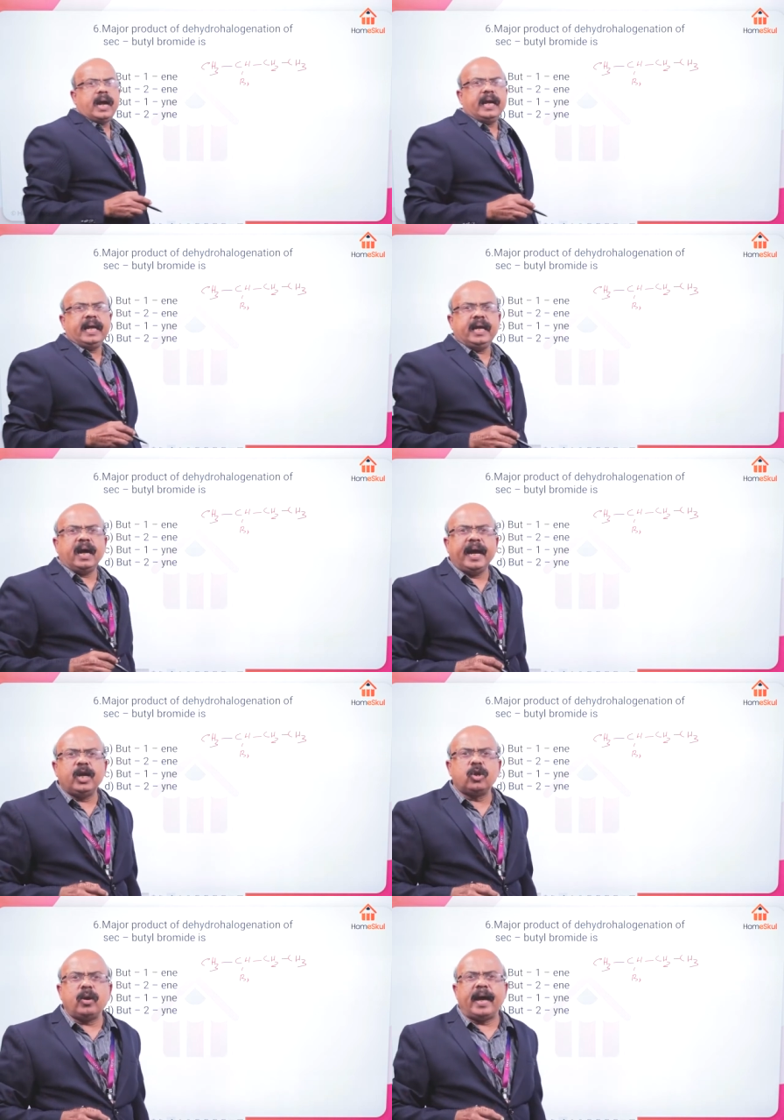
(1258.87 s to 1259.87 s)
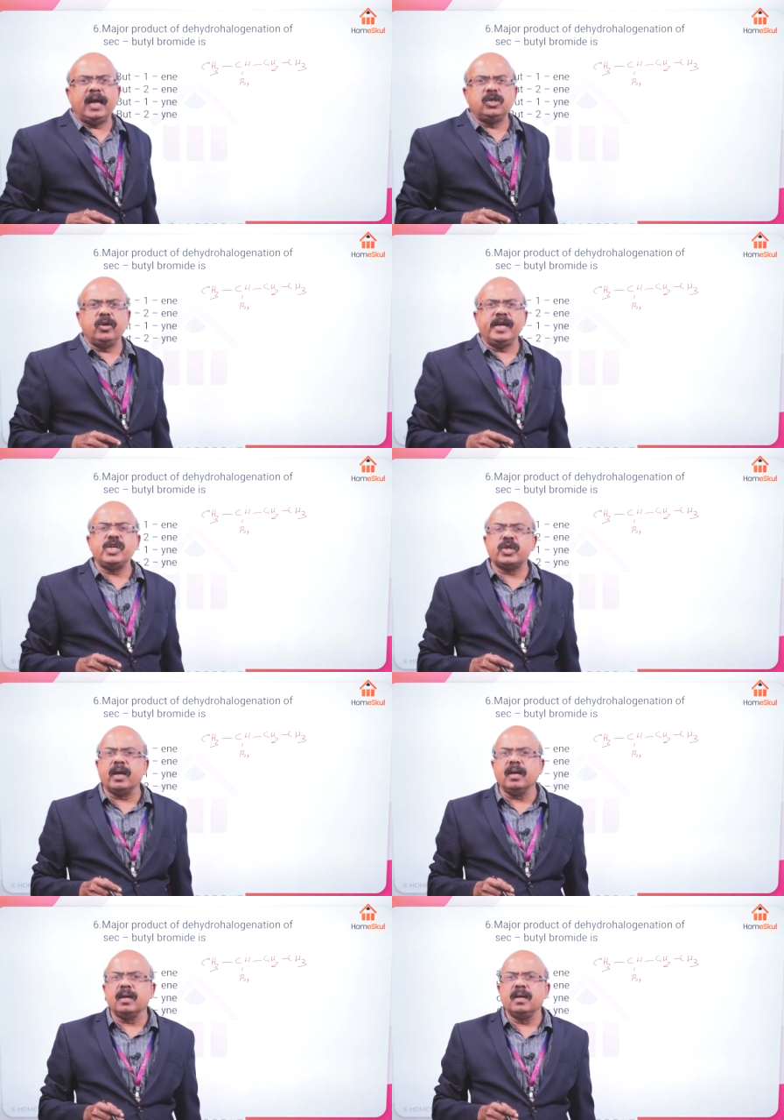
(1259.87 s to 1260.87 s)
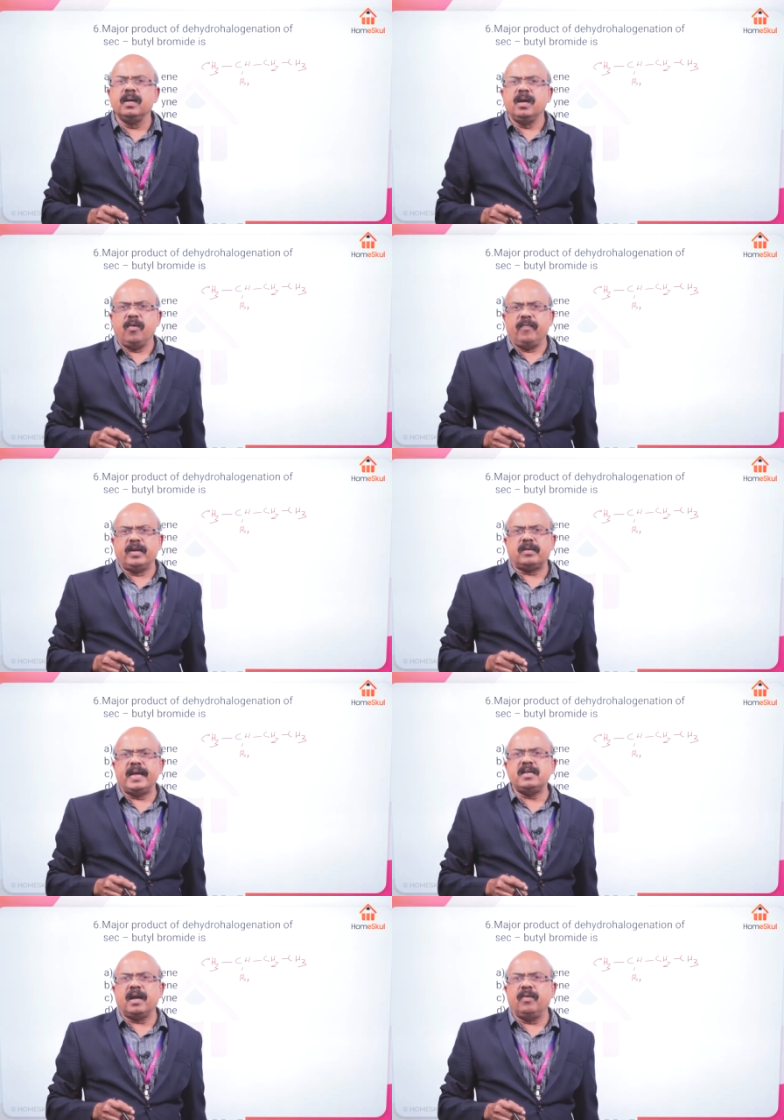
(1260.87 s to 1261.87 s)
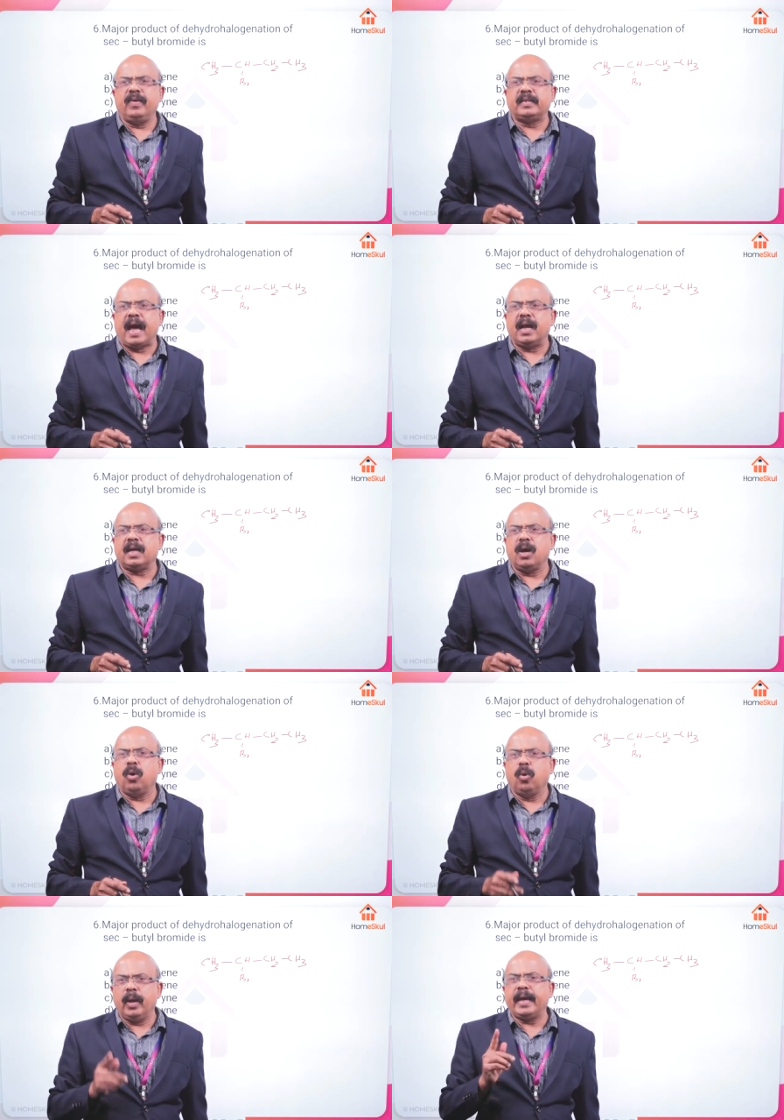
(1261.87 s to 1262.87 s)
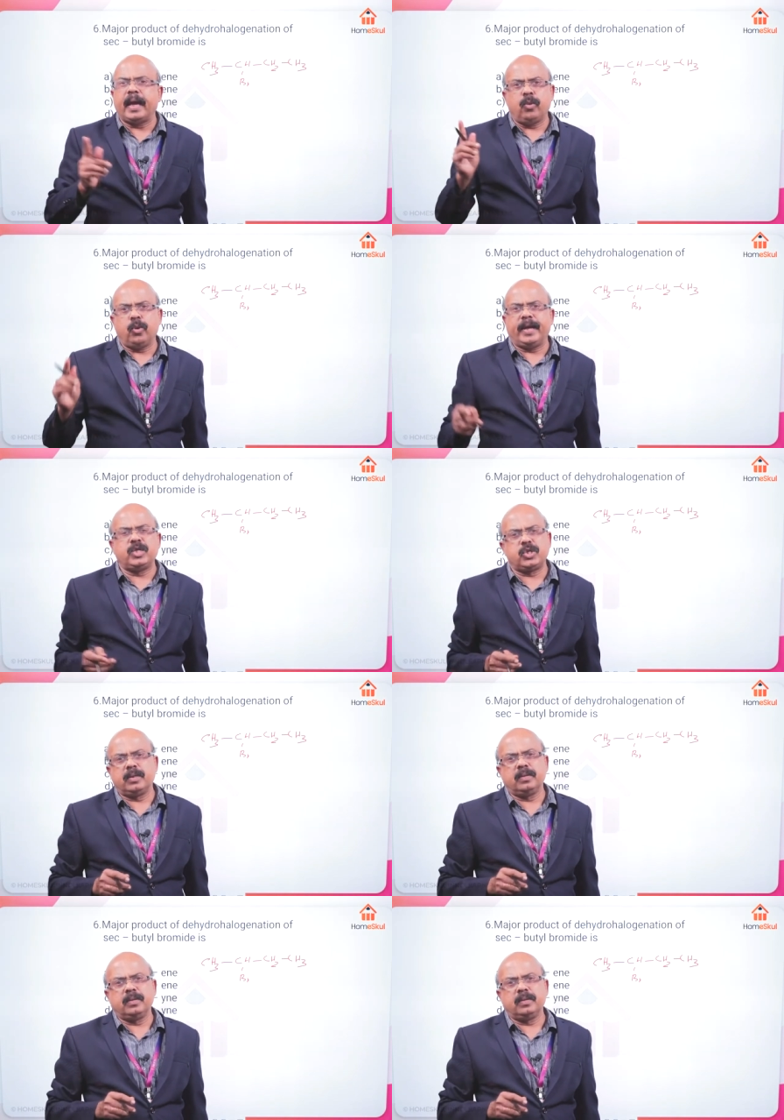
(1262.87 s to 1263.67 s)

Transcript: dehydrohalogenation when treated with alcoholic AOH.